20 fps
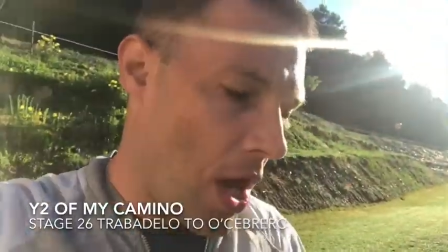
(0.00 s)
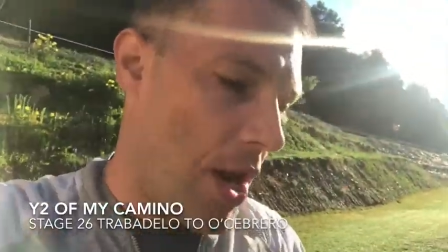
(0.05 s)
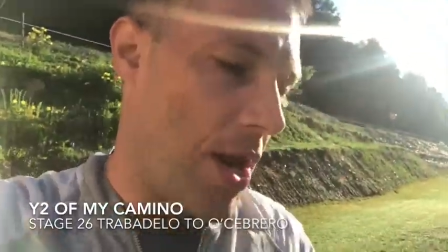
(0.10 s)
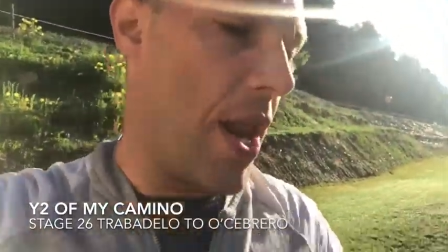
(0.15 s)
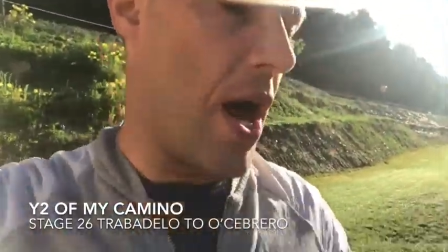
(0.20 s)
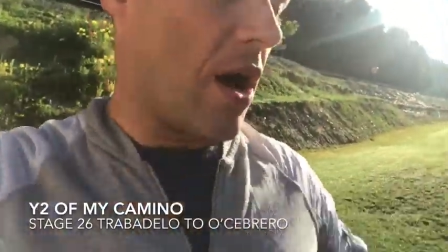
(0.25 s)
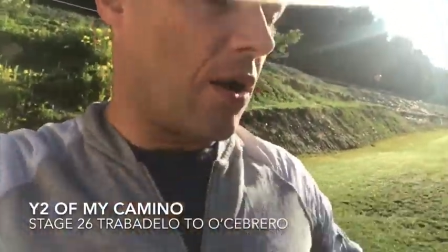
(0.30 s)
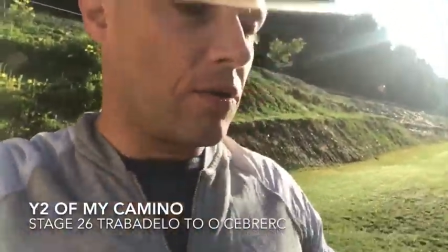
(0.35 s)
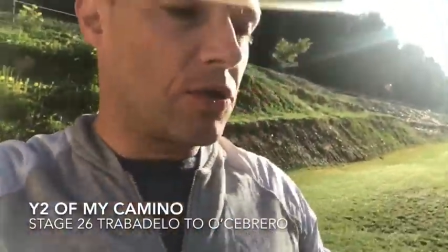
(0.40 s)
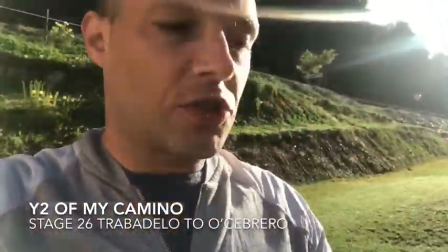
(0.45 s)

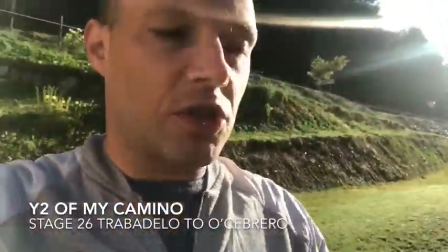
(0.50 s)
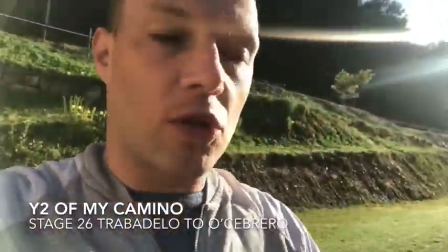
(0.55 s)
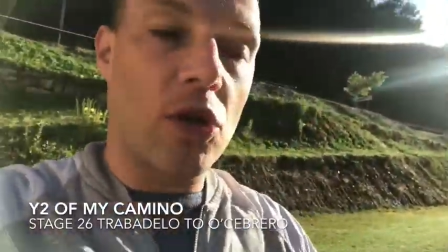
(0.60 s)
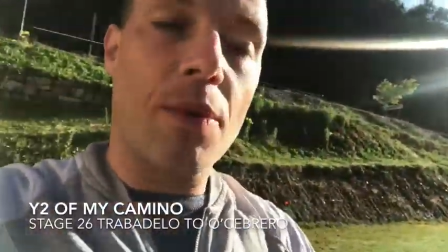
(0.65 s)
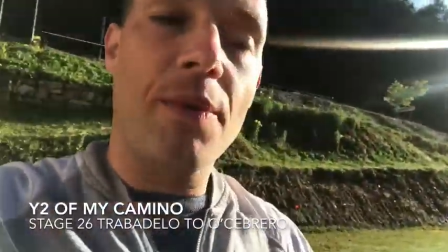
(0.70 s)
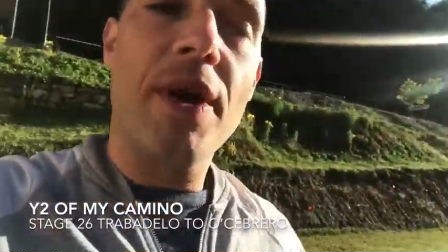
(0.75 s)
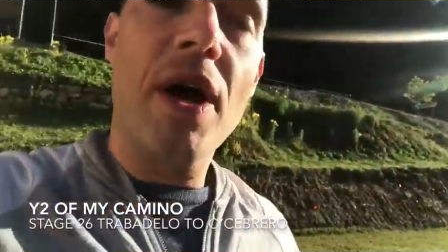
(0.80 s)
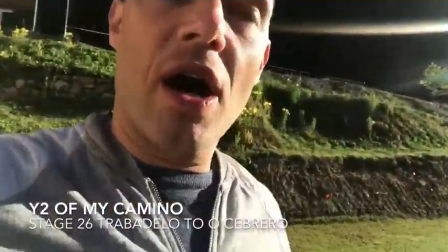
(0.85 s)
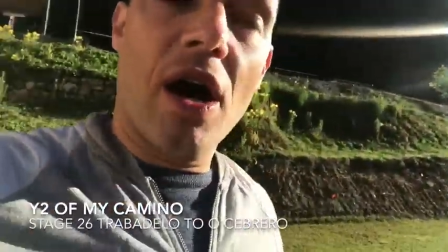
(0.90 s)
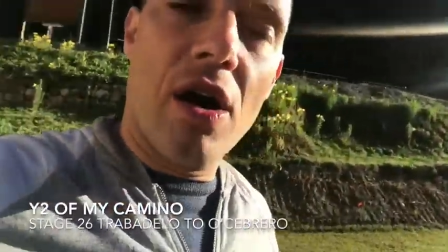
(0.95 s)
no, so
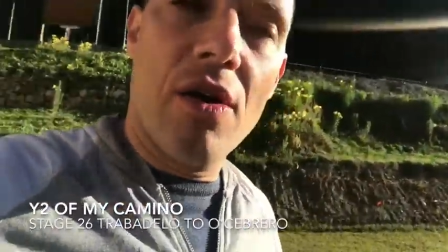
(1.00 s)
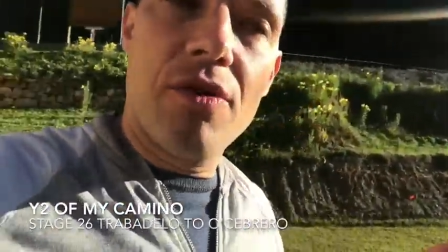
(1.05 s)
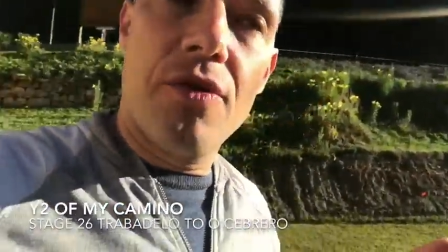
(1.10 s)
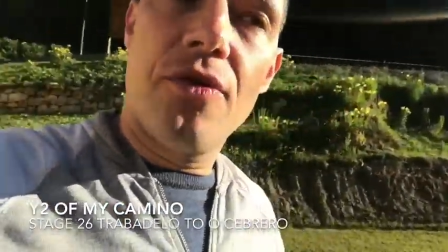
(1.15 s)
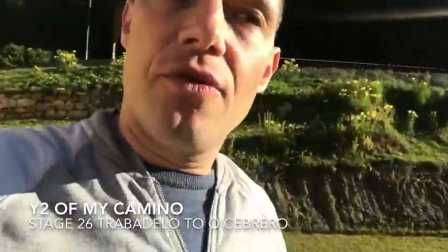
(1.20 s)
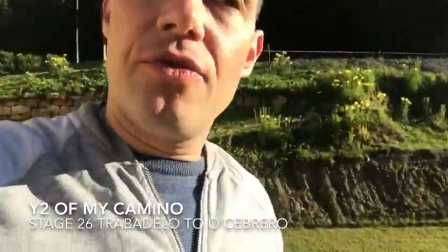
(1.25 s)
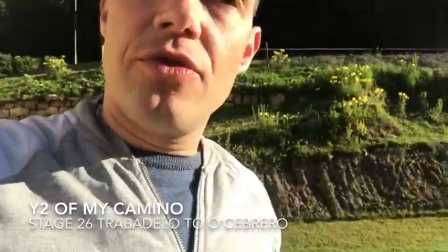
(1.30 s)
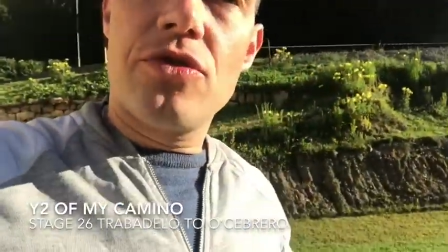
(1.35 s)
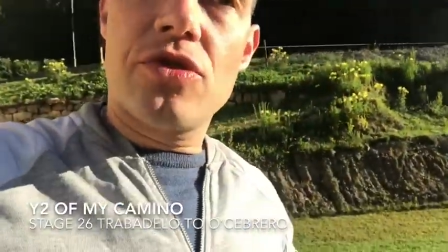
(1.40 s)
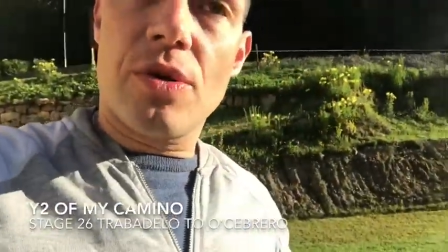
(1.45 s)
coming out of
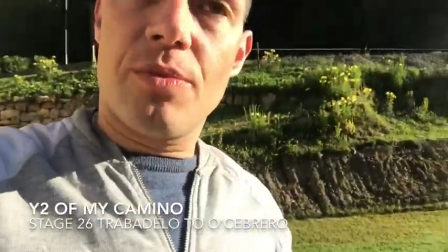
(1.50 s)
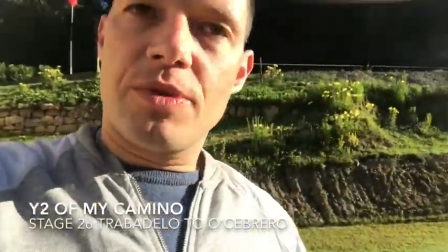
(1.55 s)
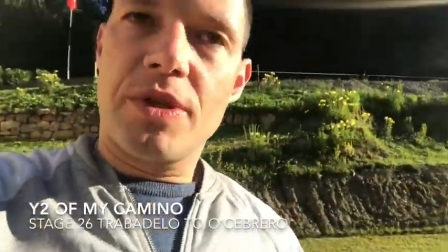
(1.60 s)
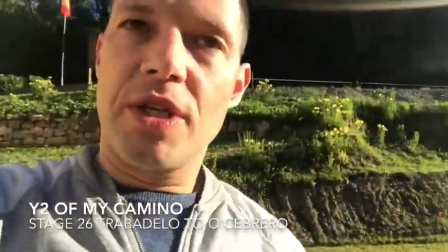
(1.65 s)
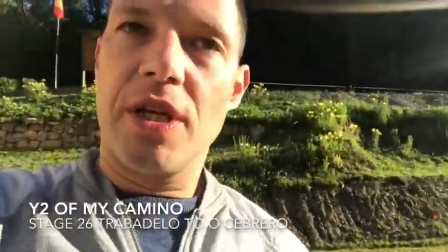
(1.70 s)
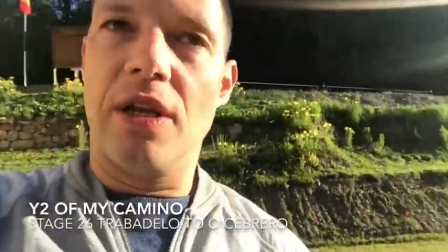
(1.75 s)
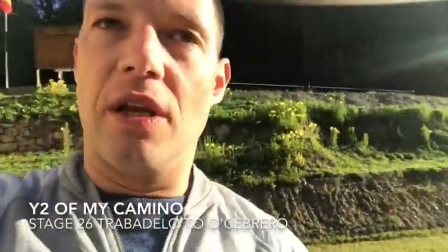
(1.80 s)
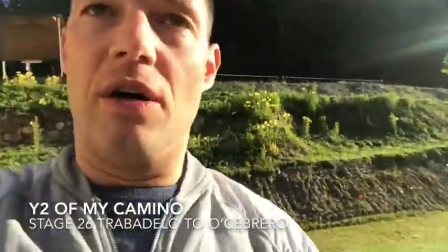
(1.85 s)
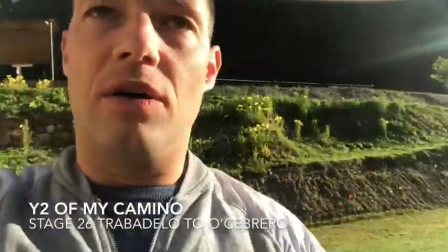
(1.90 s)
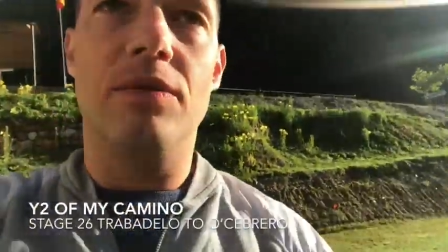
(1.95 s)

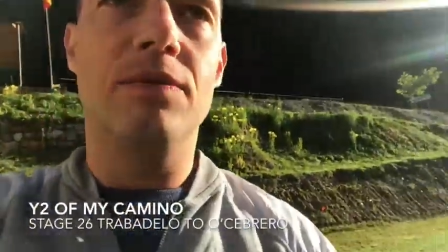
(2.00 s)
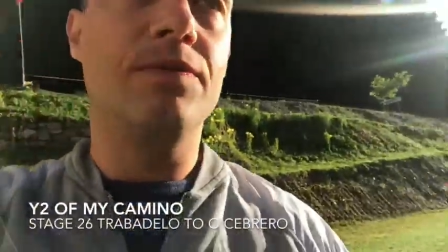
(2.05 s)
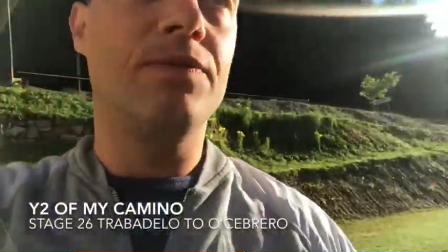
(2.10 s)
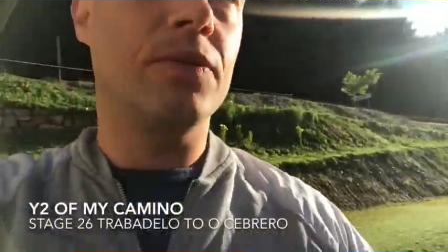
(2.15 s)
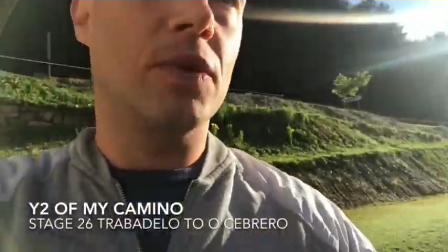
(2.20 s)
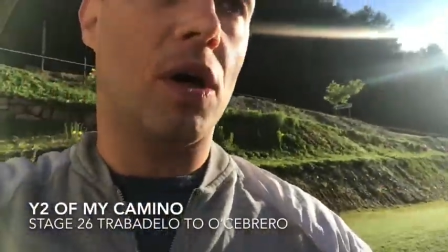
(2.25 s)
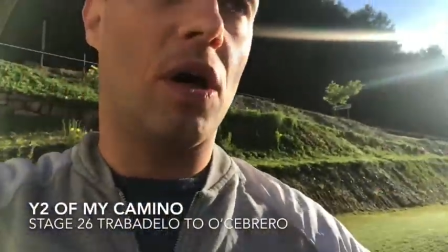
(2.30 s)
Trabadelo,